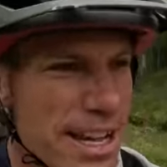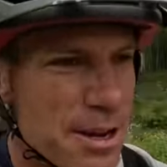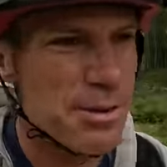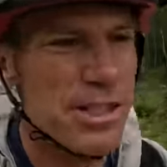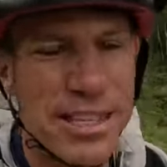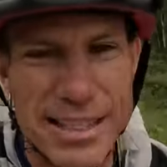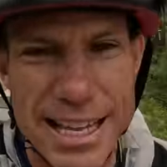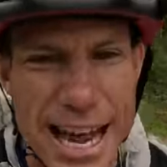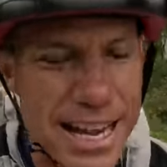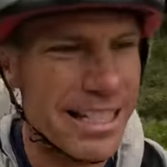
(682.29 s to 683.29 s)
it was just
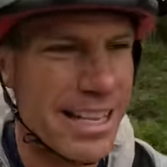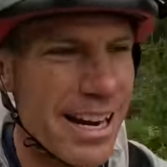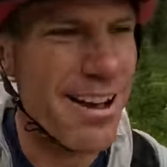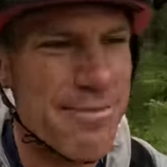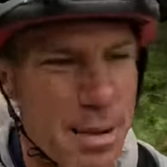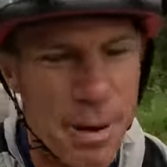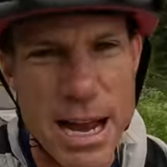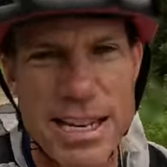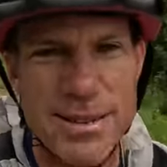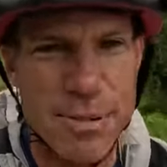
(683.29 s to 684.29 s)
that I had to get off my
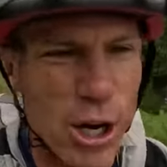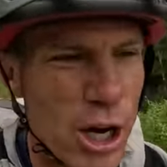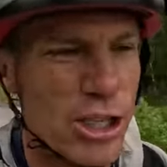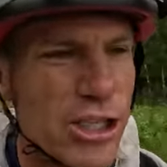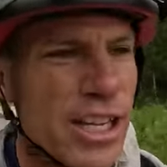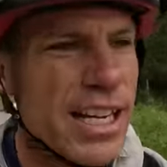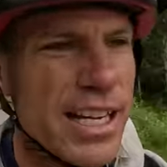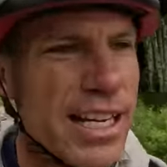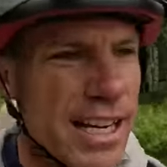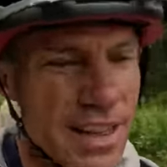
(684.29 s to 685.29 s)
bike and push
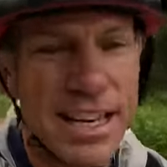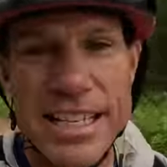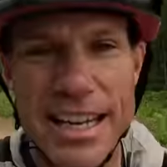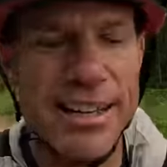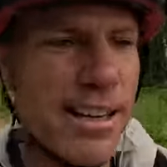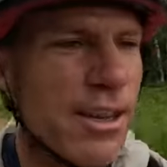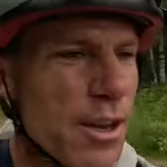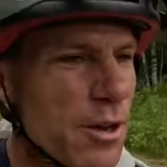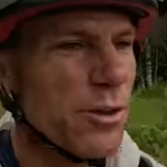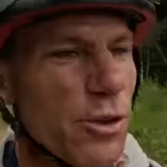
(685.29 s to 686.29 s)
and then get
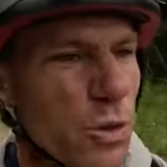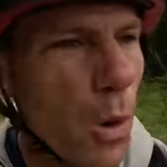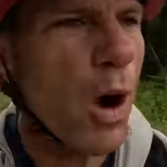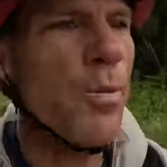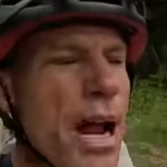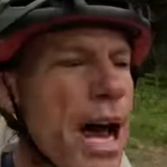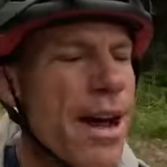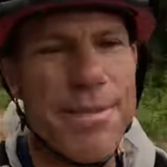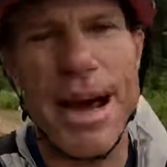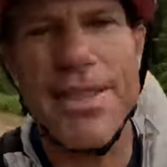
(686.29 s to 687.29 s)
swarmed
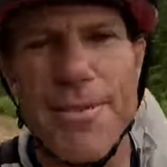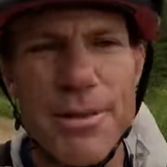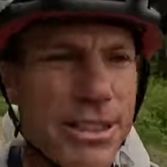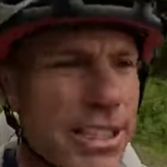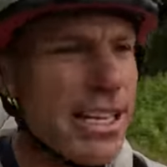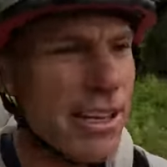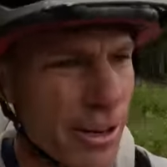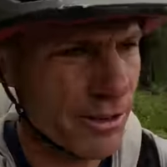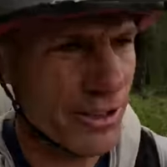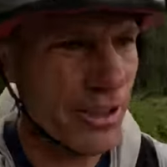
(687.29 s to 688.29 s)
on by the mosquitoes.